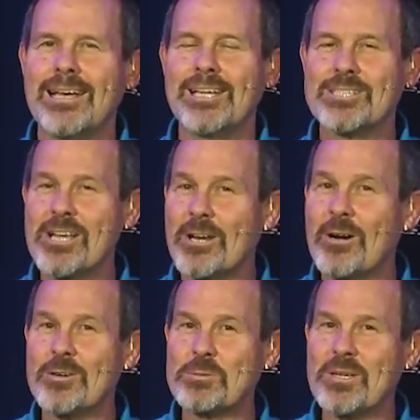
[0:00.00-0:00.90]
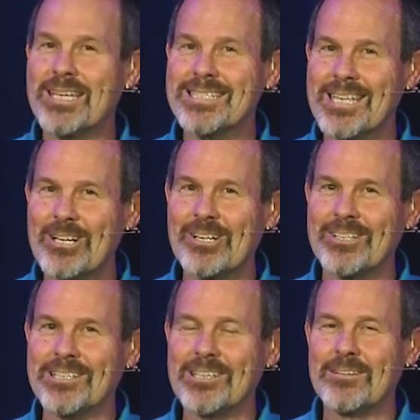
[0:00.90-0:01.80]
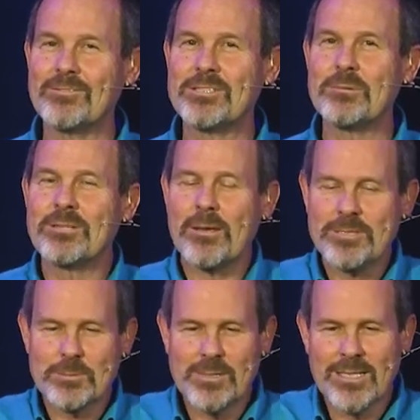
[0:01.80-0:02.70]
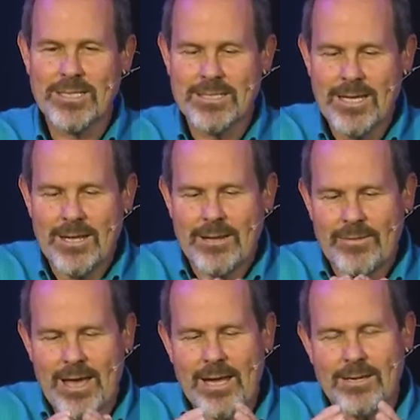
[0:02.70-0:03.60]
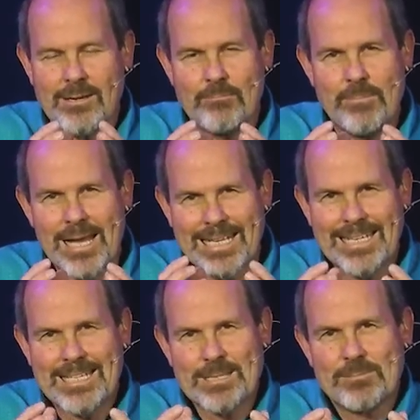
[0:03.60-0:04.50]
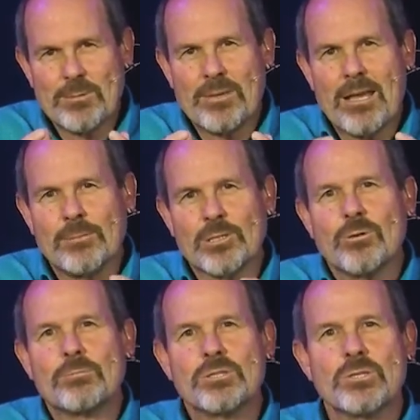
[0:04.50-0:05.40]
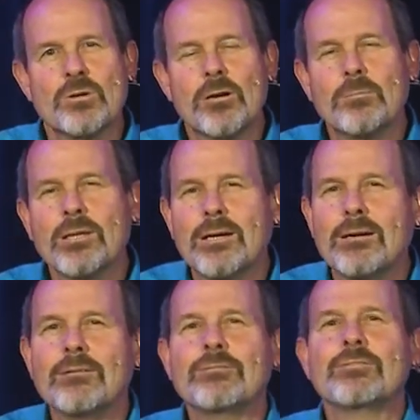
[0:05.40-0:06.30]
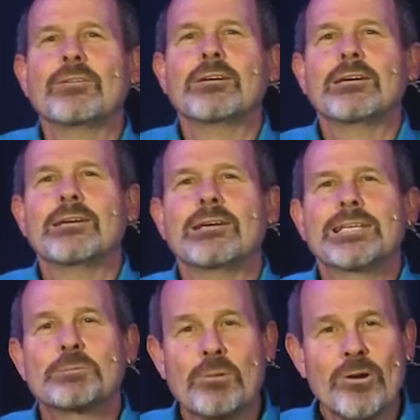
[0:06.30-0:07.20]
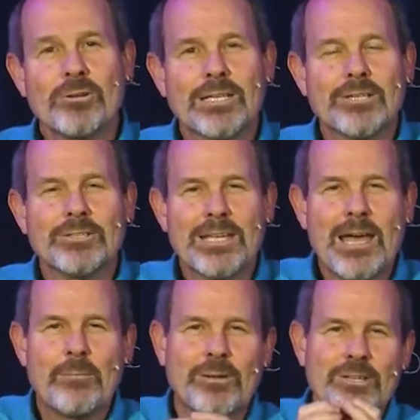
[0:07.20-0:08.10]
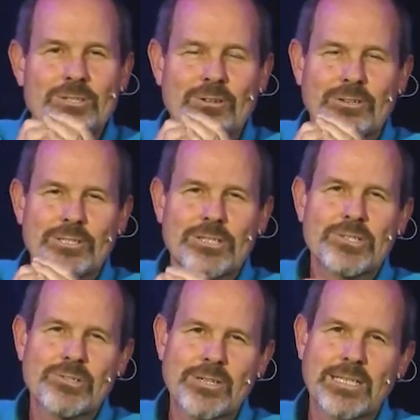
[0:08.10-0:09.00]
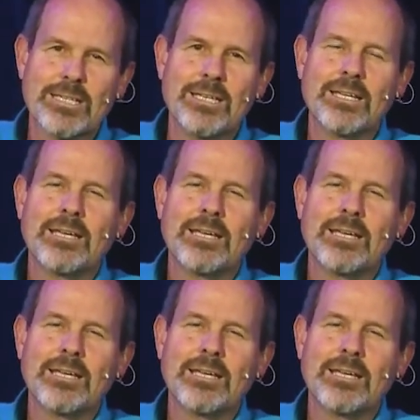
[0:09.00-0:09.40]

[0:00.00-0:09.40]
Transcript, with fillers: and it's not always because they are unloved. Sometimes it's because that mechanism to be able to absorb love is broken or damaged or is constricted.